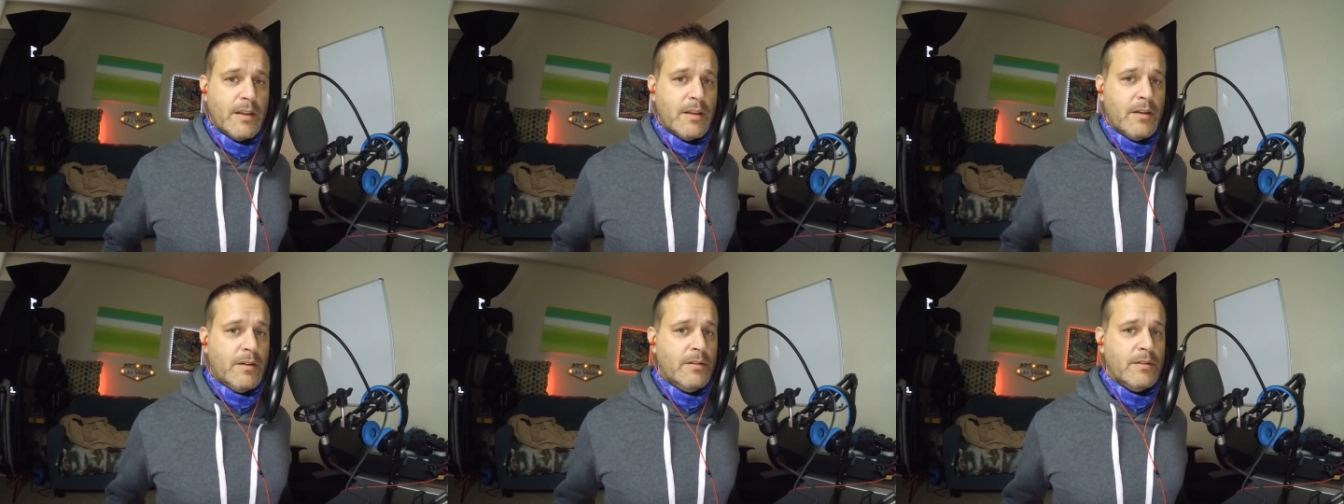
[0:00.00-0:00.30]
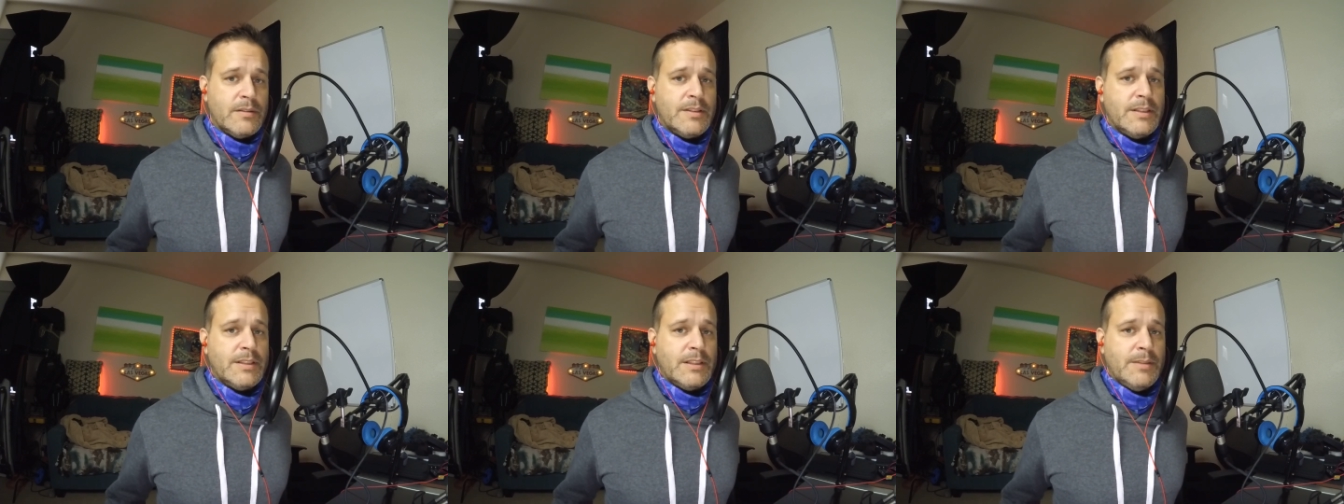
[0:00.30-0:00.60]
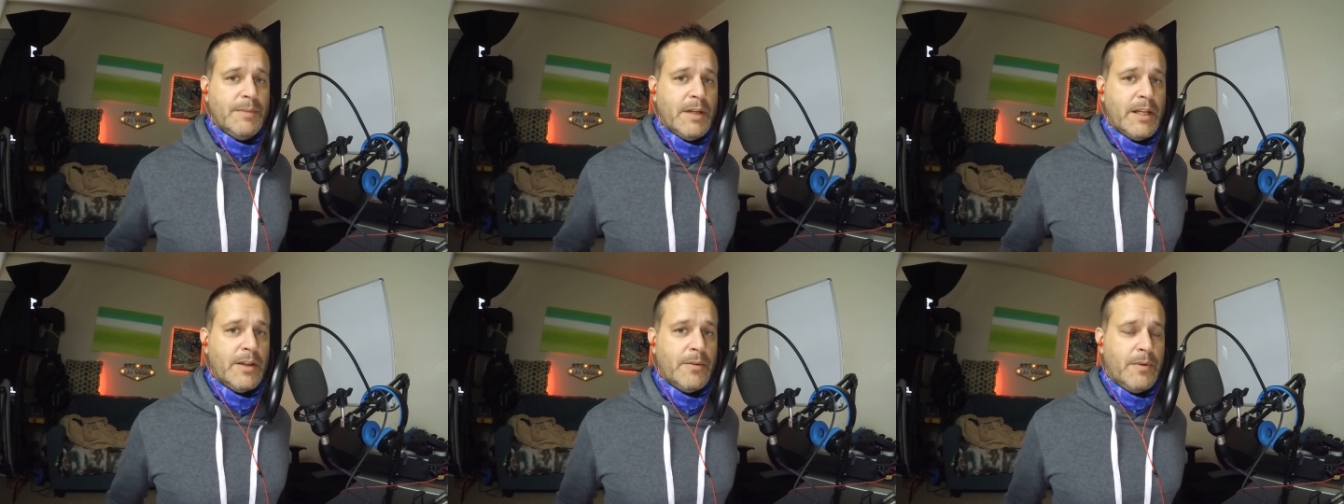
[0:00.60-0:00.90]
whole
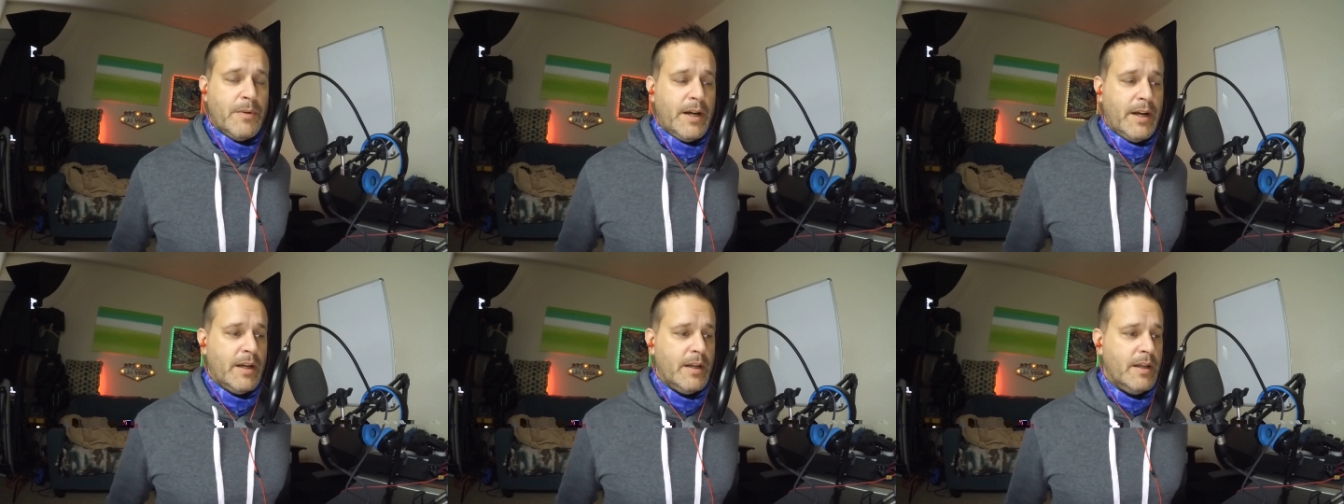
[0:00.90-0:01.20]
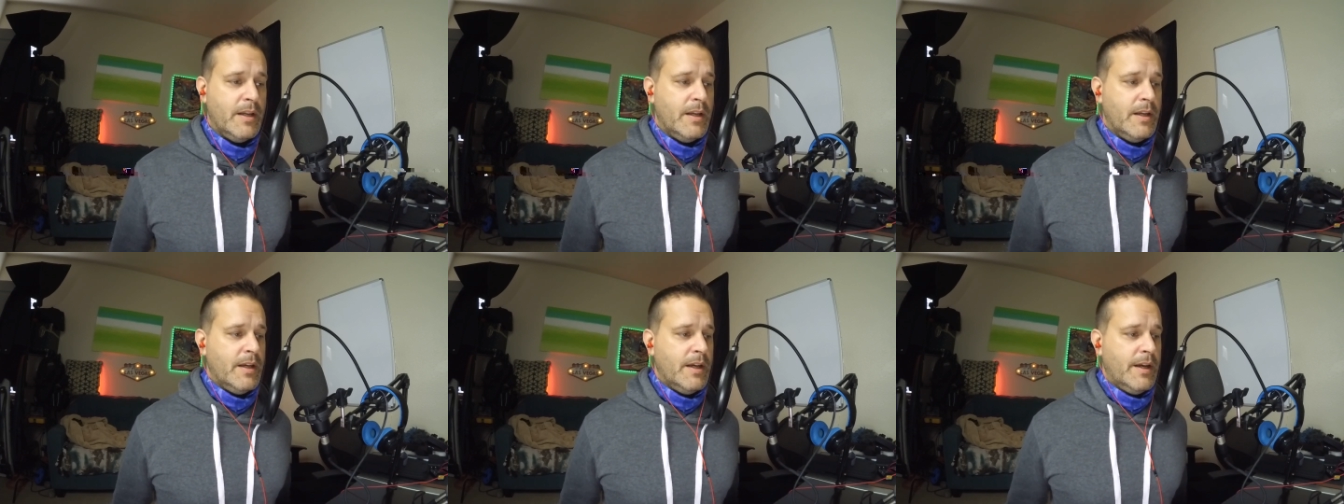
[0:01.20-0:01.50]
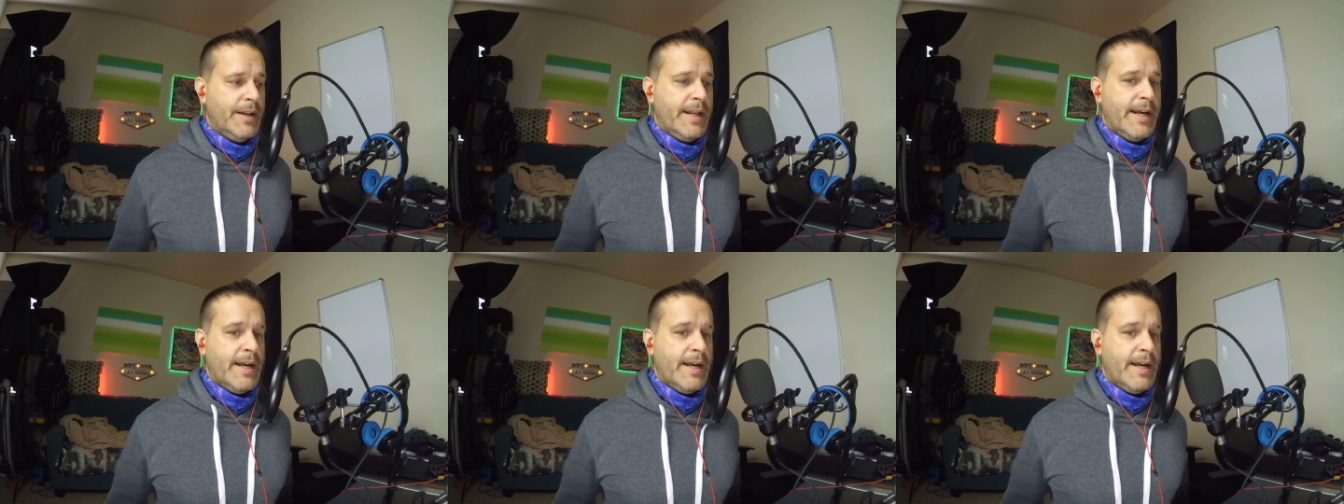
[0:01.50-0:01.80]
system anyway,
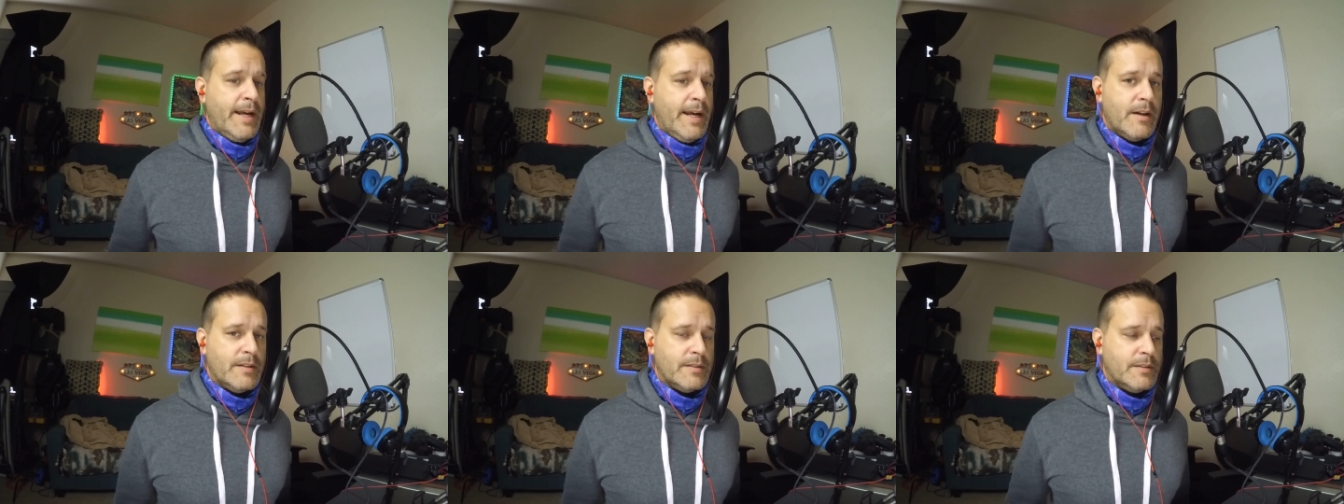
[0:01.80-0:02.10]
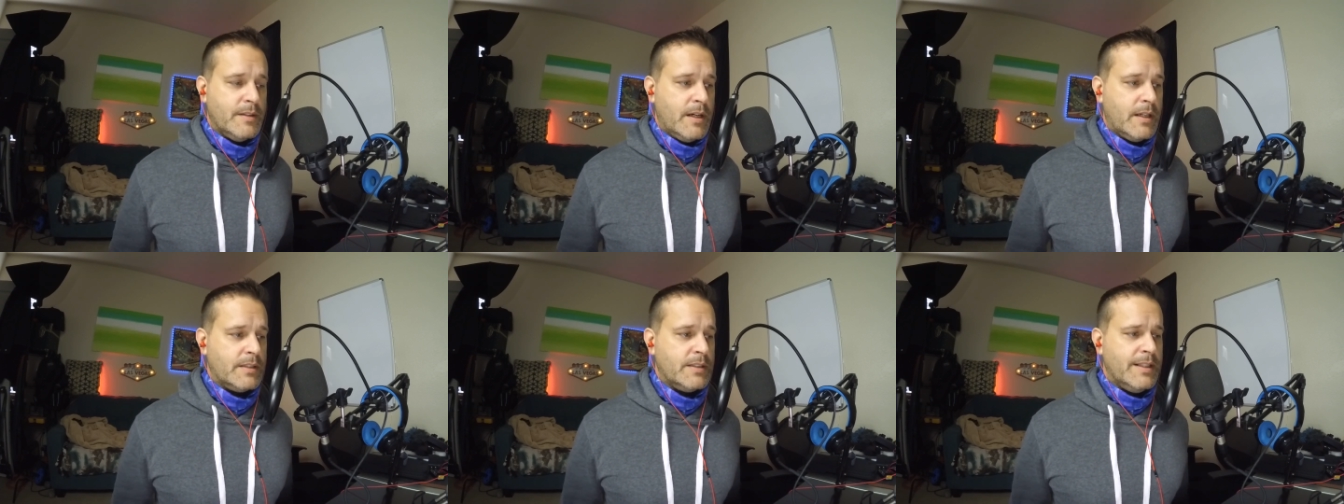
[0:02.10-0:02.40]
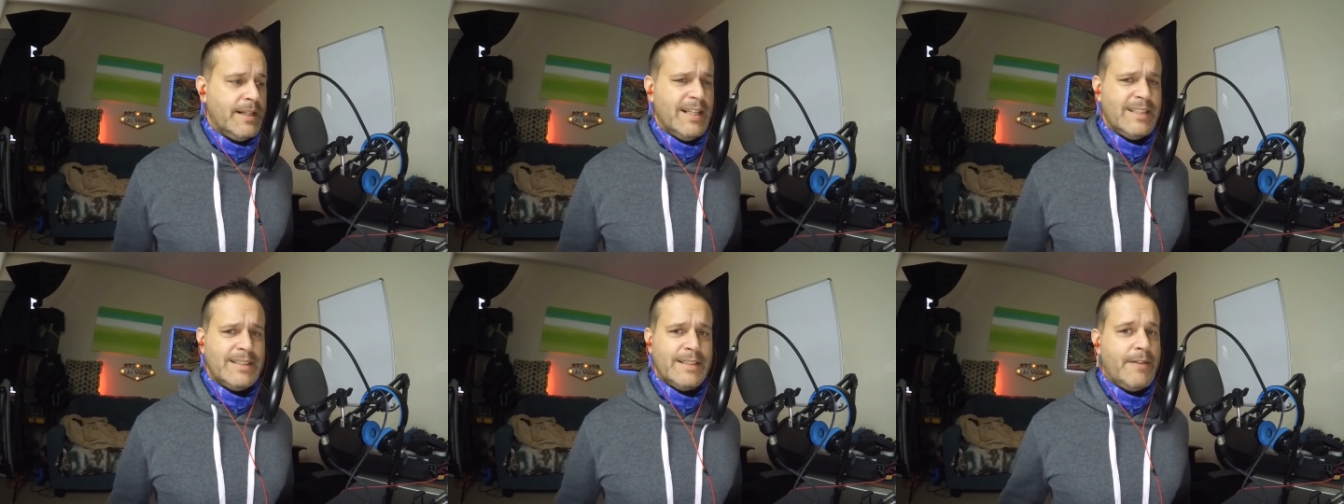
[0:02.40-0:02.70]
and that kind of sucks.
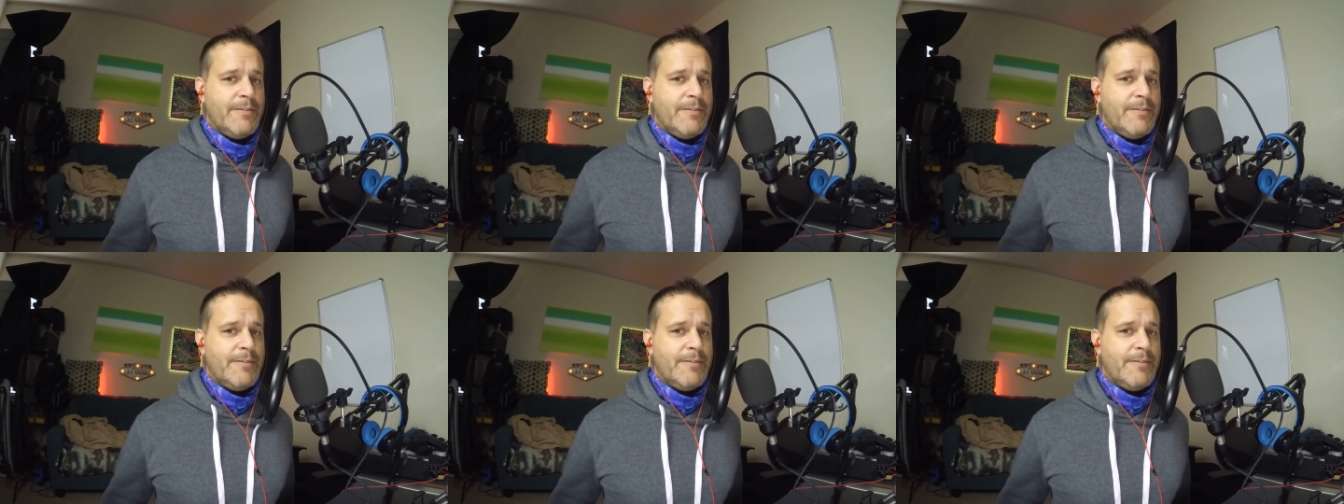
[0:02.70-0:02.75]
And that's